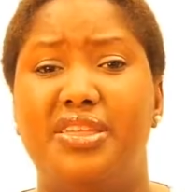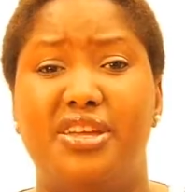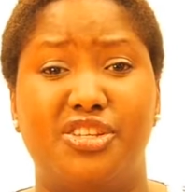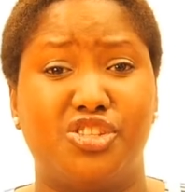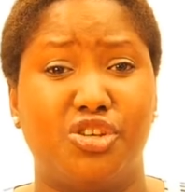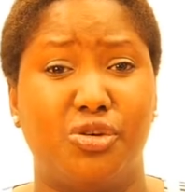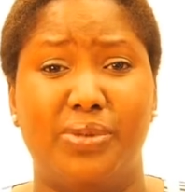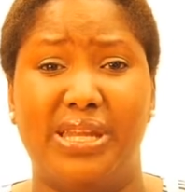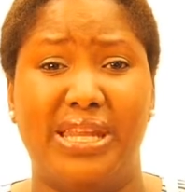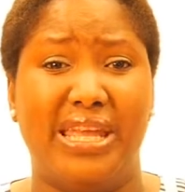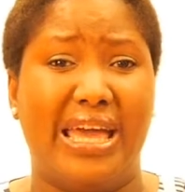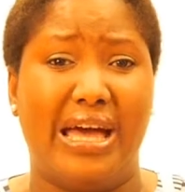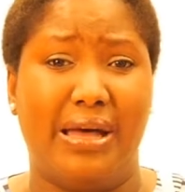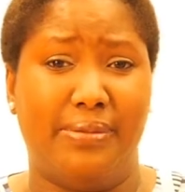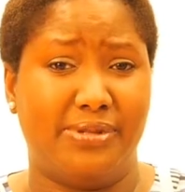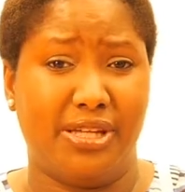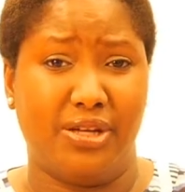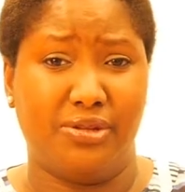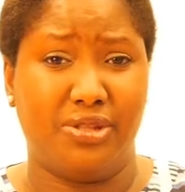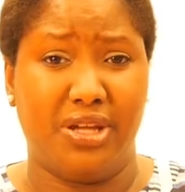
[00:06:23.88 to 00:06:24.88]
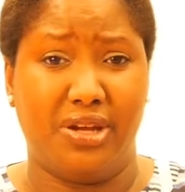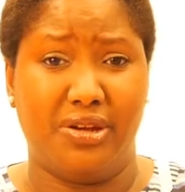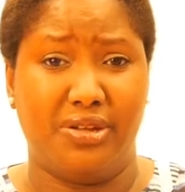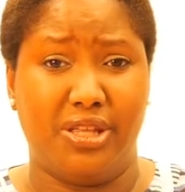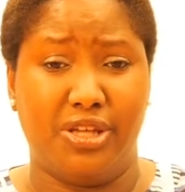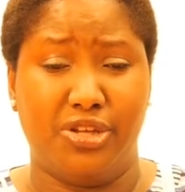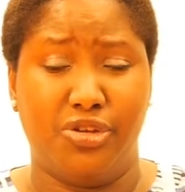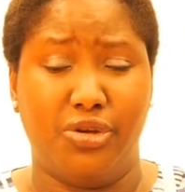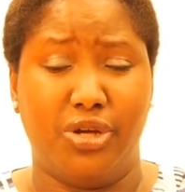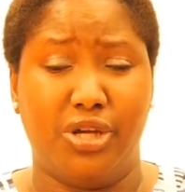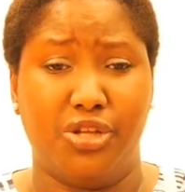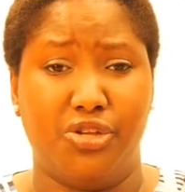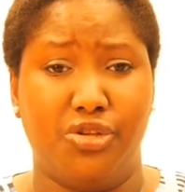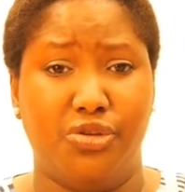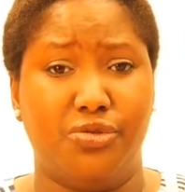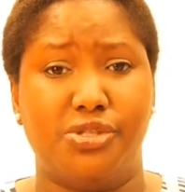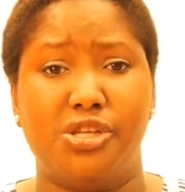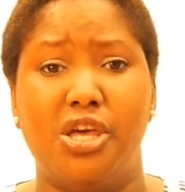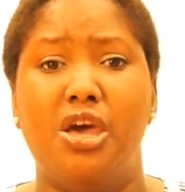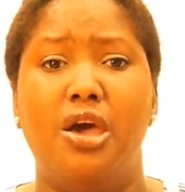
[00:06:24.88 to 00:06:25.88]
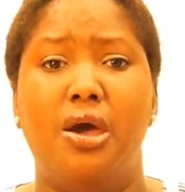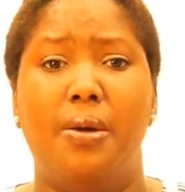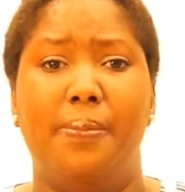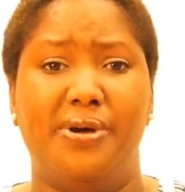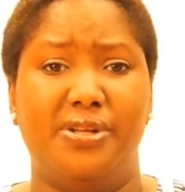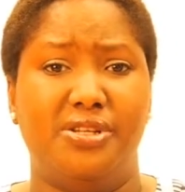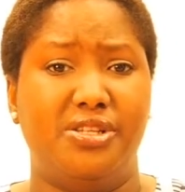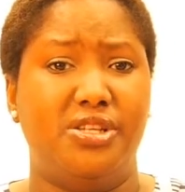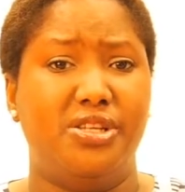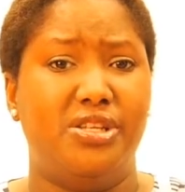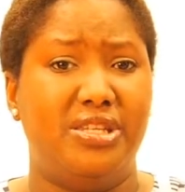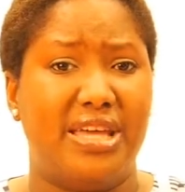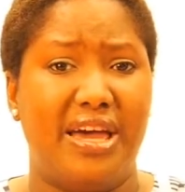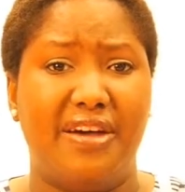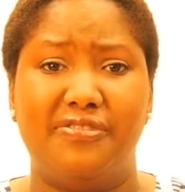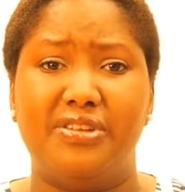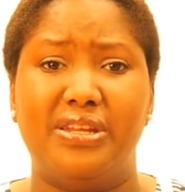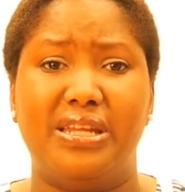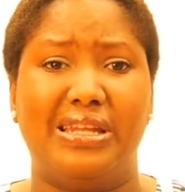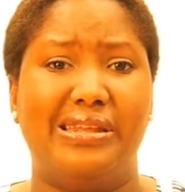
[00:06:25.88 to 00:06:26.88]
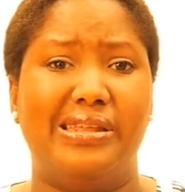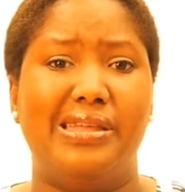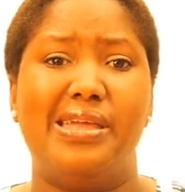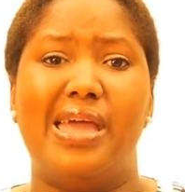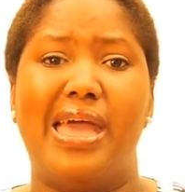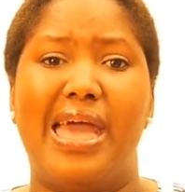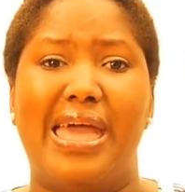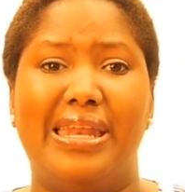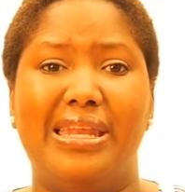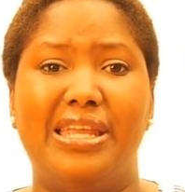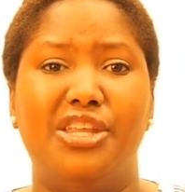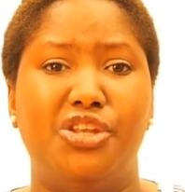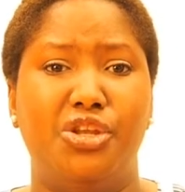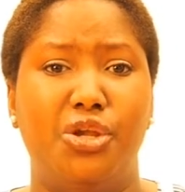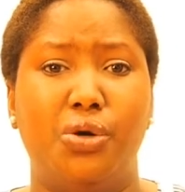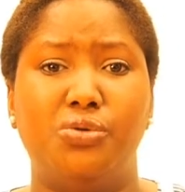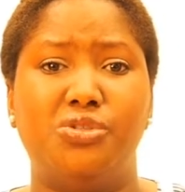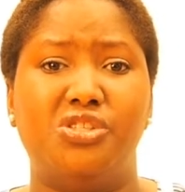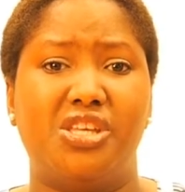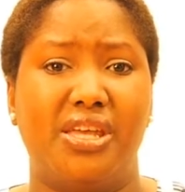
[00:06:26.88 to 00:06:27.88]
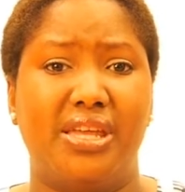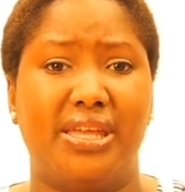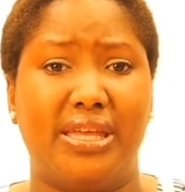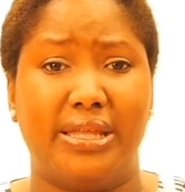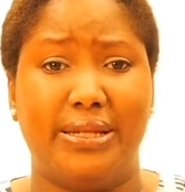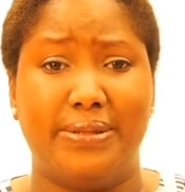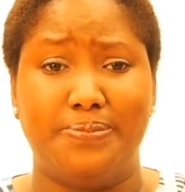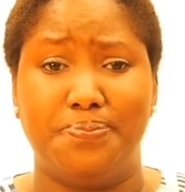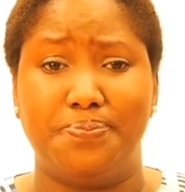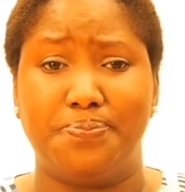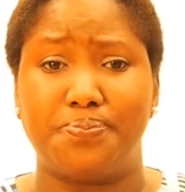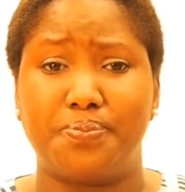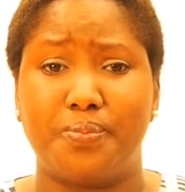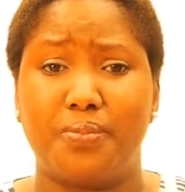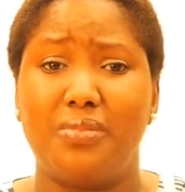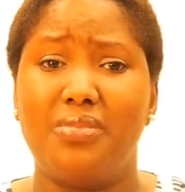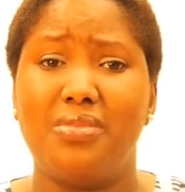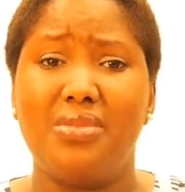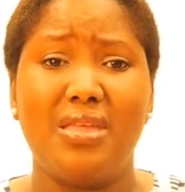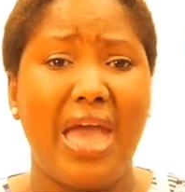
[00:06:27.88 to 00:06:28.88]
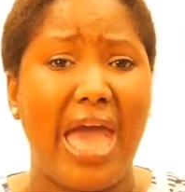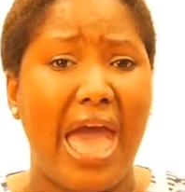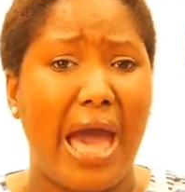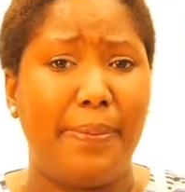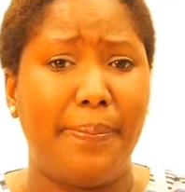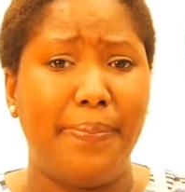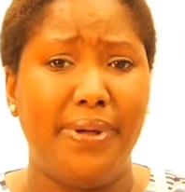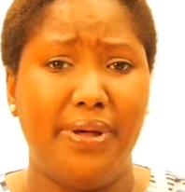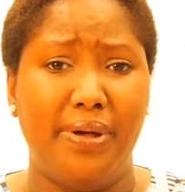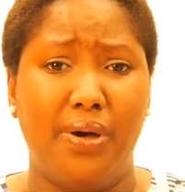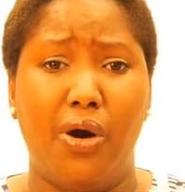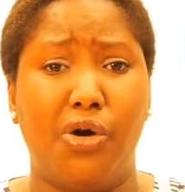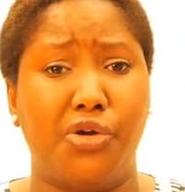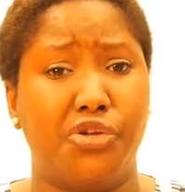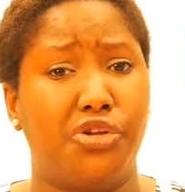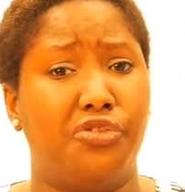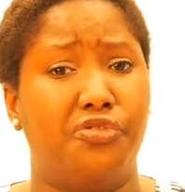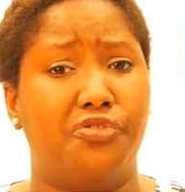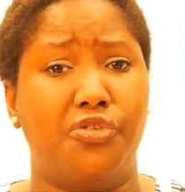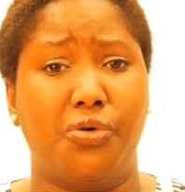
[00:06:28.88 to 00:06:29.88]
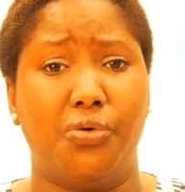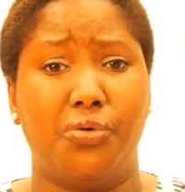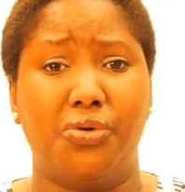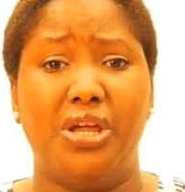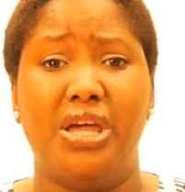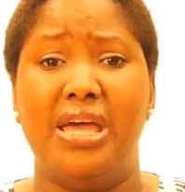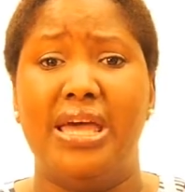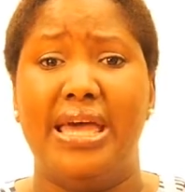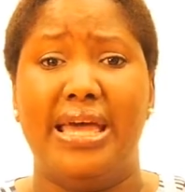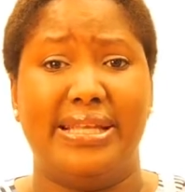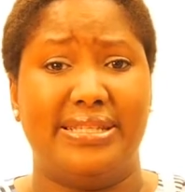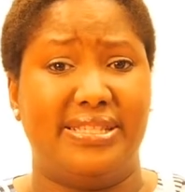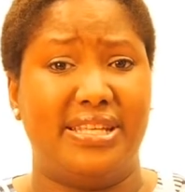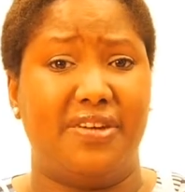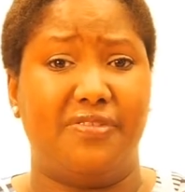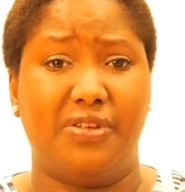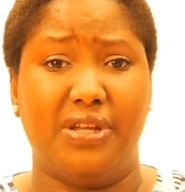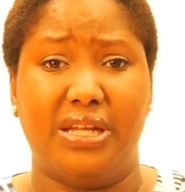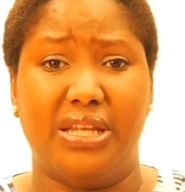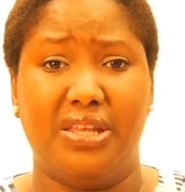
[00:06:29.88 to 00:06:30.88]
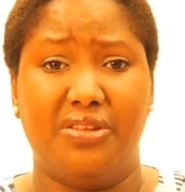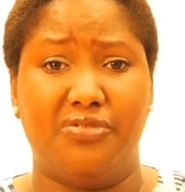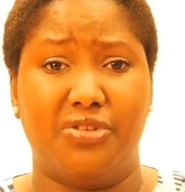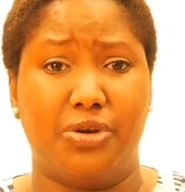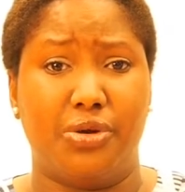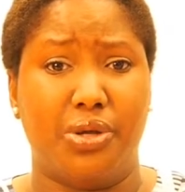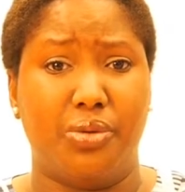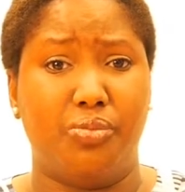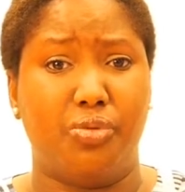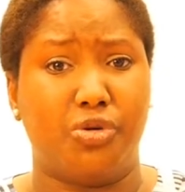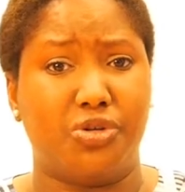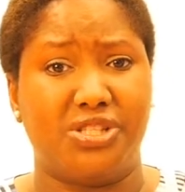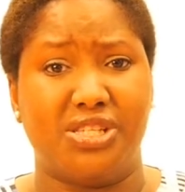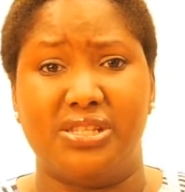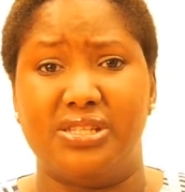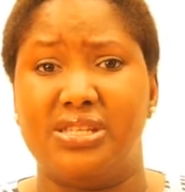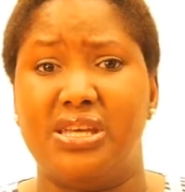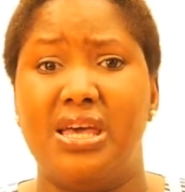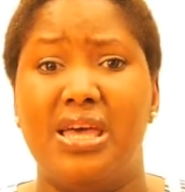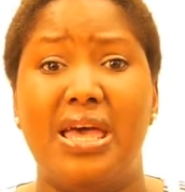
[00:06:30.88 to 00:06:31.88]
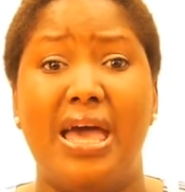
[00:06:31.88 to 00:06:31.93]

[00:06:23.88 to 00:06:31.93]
There's so many apps out there that you can use, but definitely any note-taking app on your phone is definitely very important.